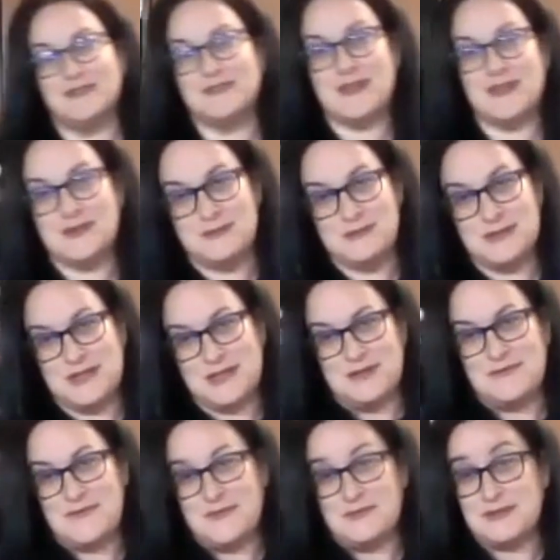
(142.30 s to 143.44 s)
the slushy machine
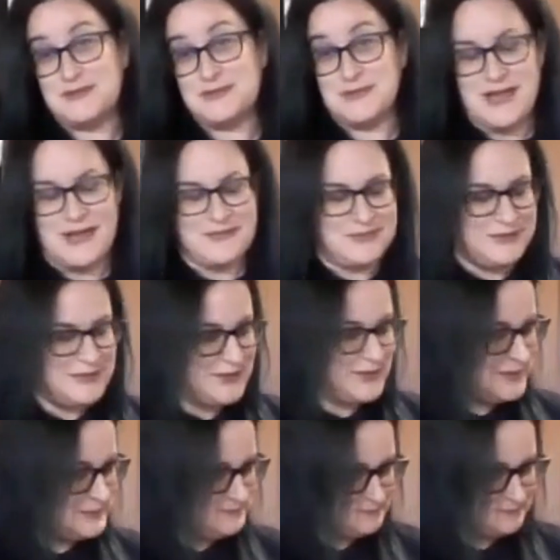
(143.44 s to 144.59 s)
from the school
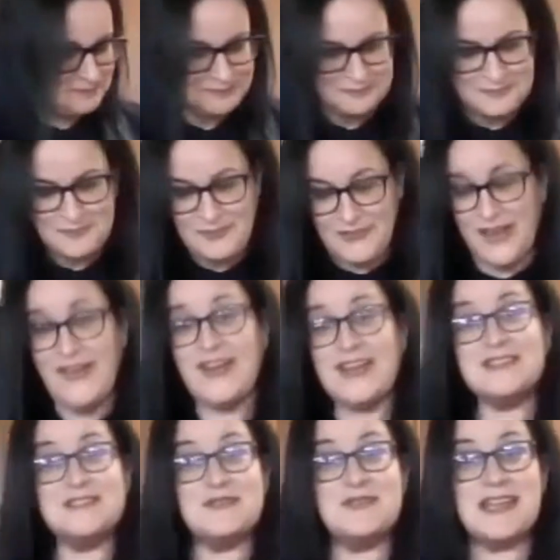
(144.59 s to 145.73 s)
cafeteria. All right,
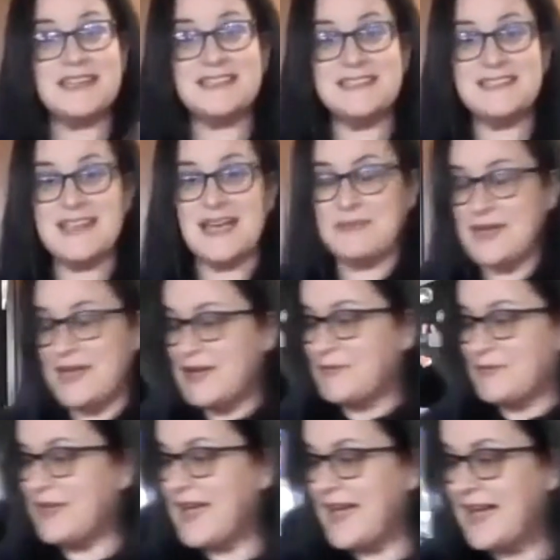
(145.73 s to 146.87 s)
so next step,
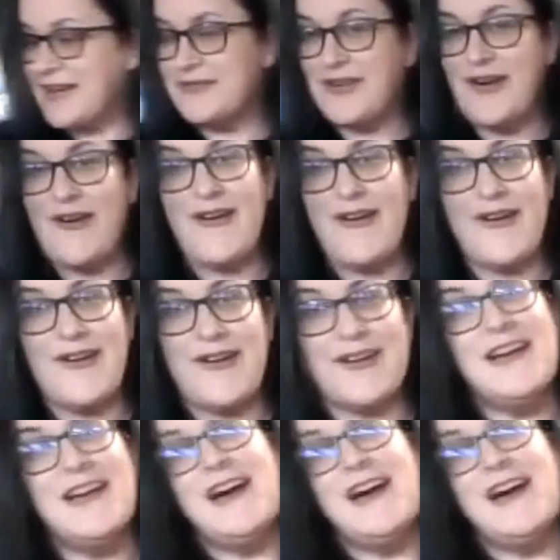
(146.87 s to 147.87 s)
we have our